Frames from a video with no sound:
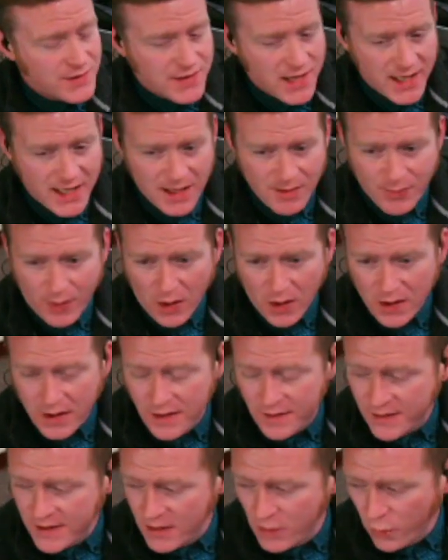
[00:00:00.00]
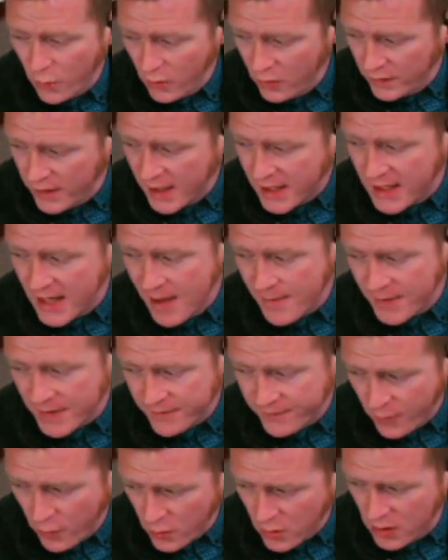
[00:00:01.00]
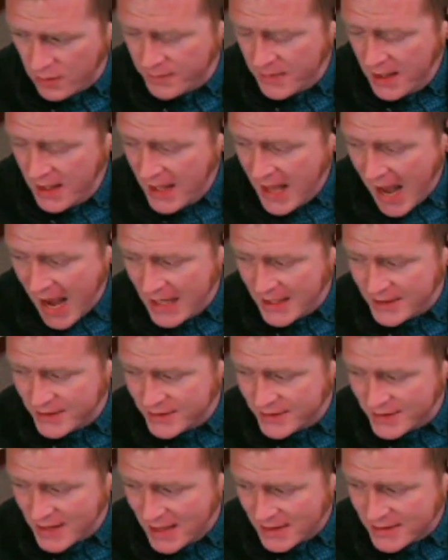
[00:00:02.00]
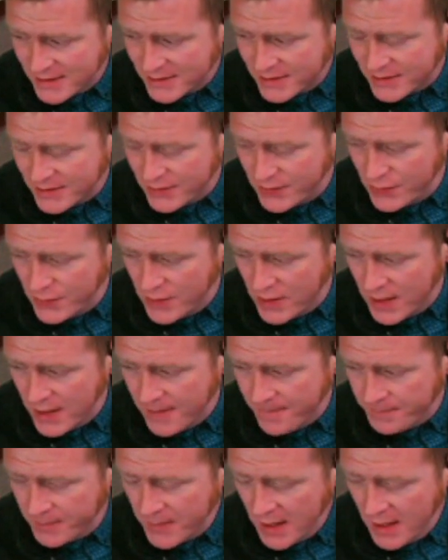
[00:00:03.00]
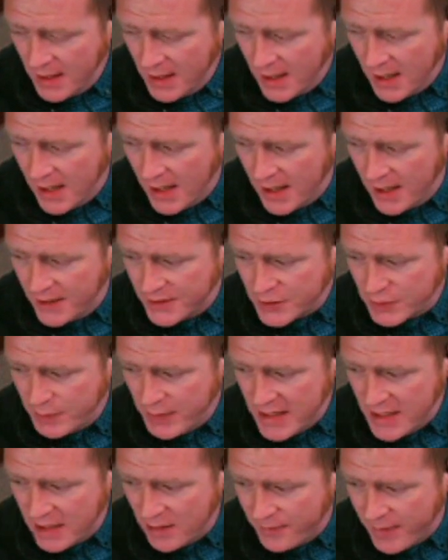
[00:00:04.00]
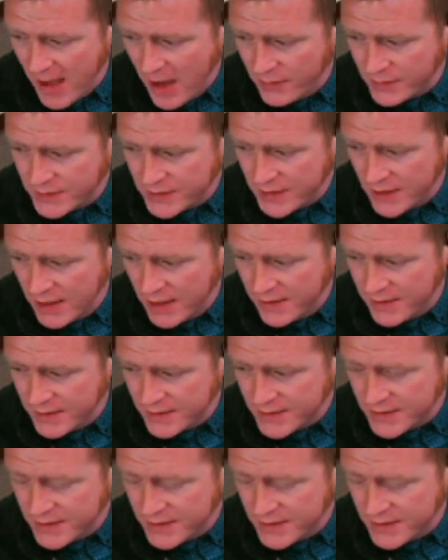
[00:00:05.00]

where he's taking part in the World Economic Forum and and he set it to um, uh, speak about uh,